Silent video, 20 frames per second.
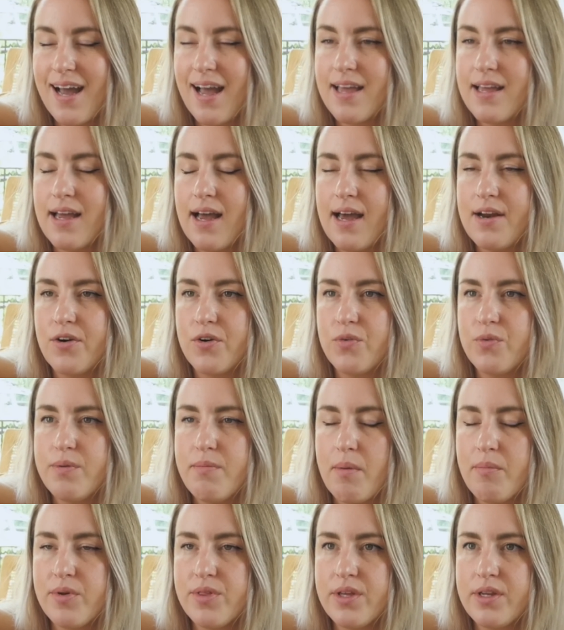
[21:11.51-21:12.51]
I don't
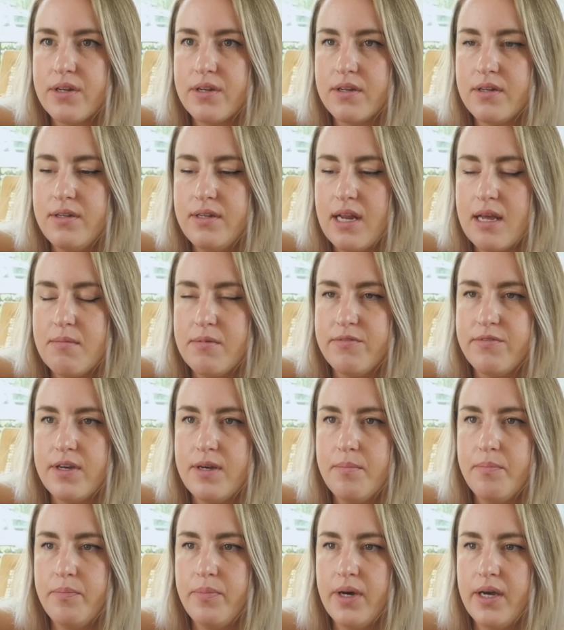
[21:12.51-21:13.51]
remember the name of
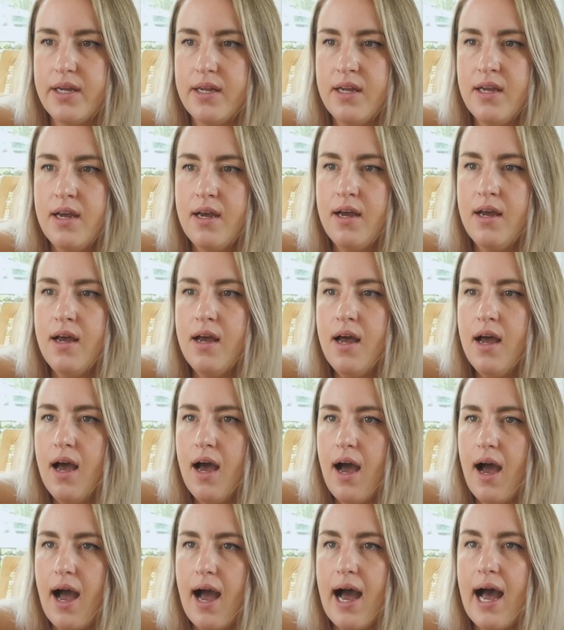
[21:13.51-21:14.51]
it, but
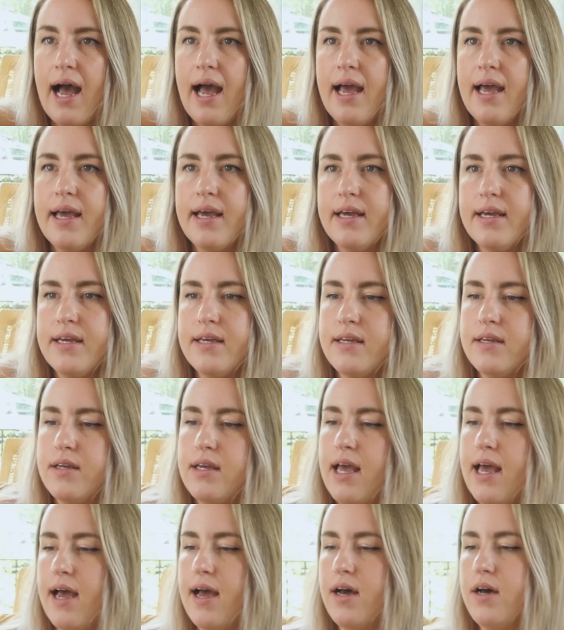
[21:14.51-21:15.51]
I
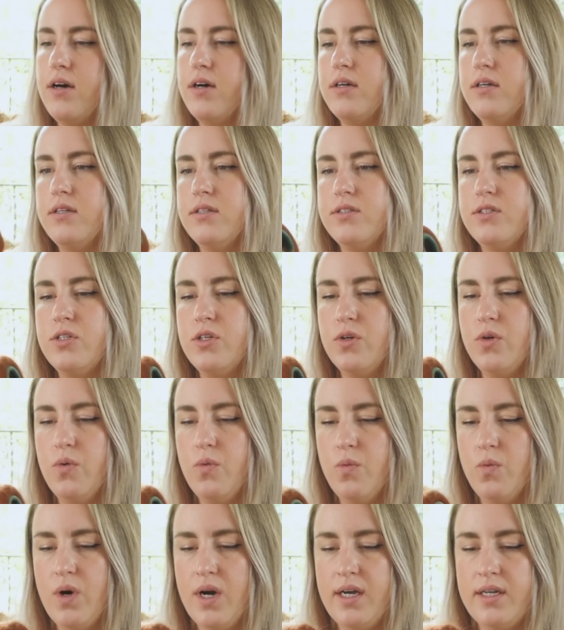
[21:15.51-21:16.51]
held
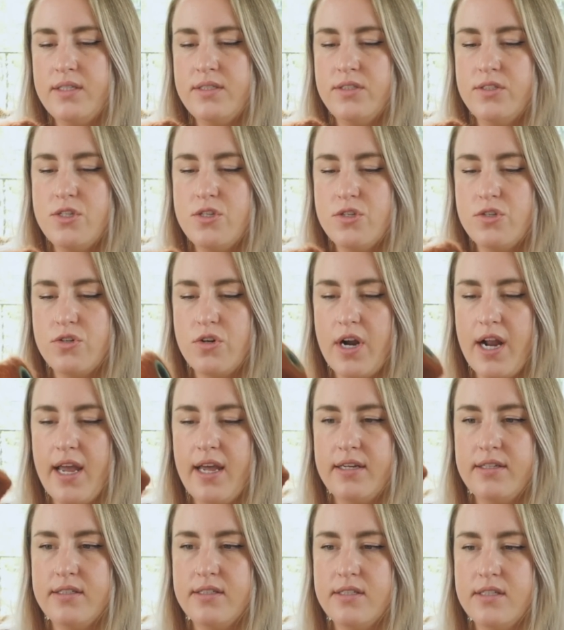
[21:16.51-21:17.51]
one
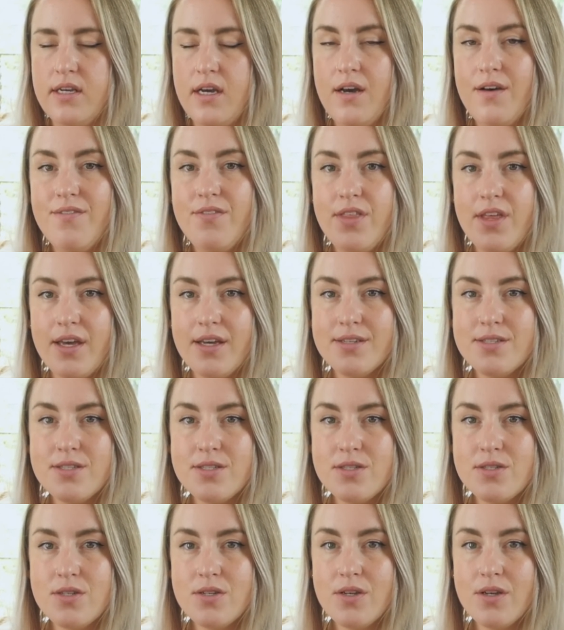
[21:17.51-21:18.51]
strand of
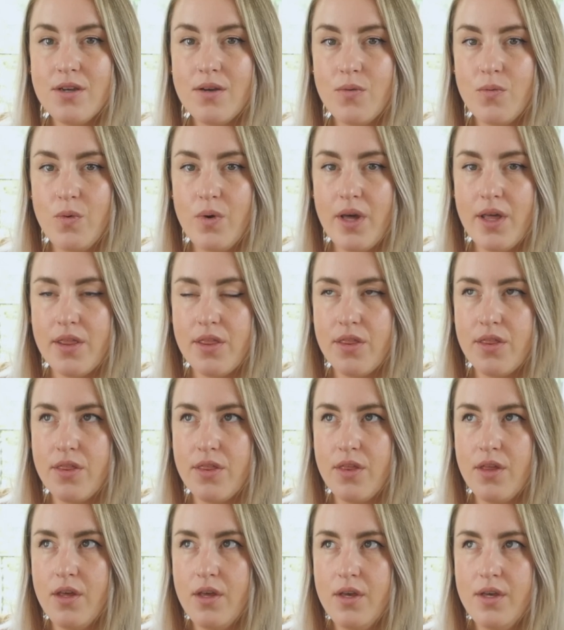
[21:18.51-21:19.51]
this
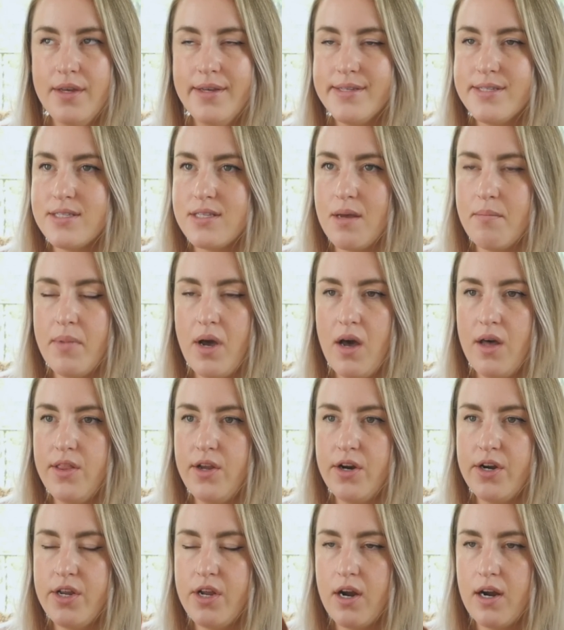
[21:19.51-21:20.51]
with some
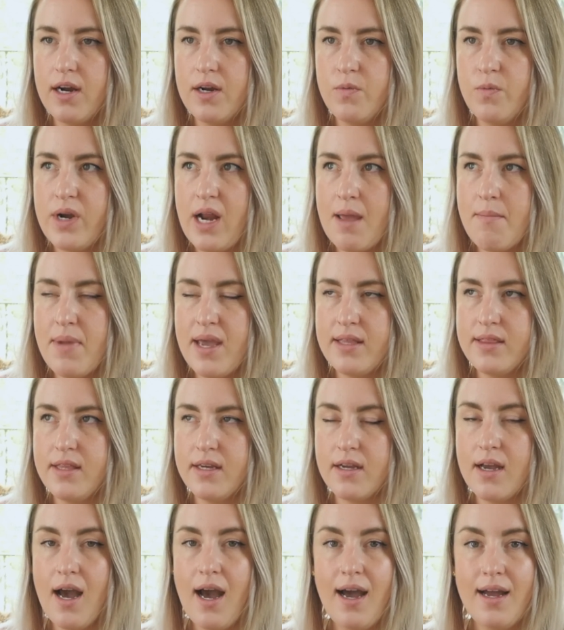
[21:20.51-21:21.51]
other yarn when I made
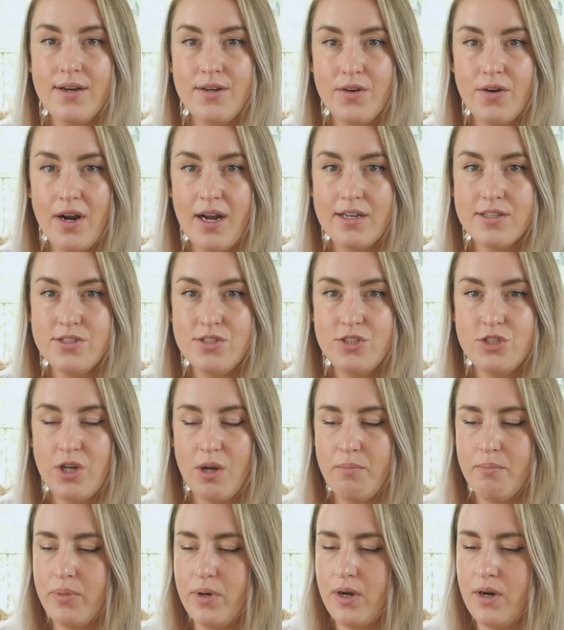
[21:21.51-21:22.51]
the cotton grass
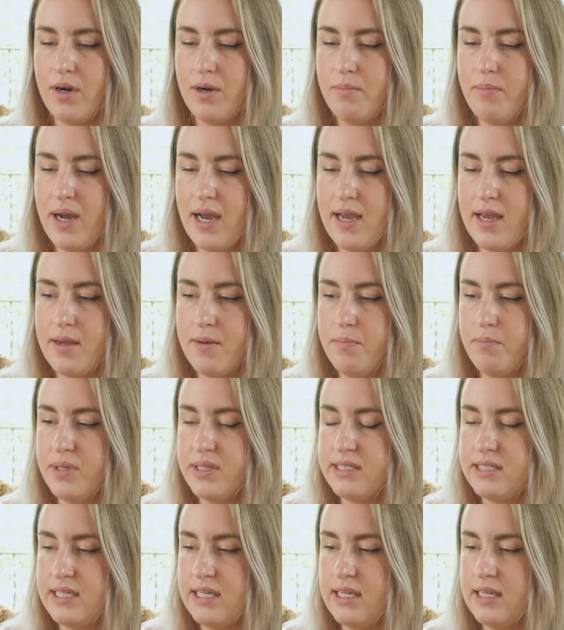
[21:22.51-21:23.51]
jumper by
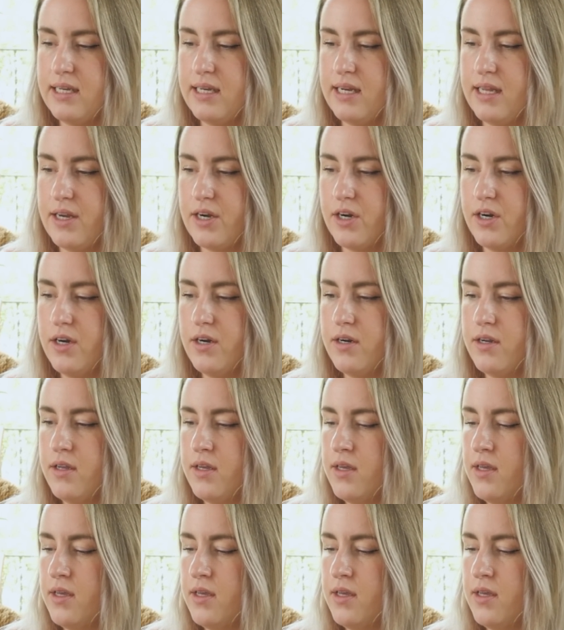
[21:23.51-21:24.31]
PetiteKnit.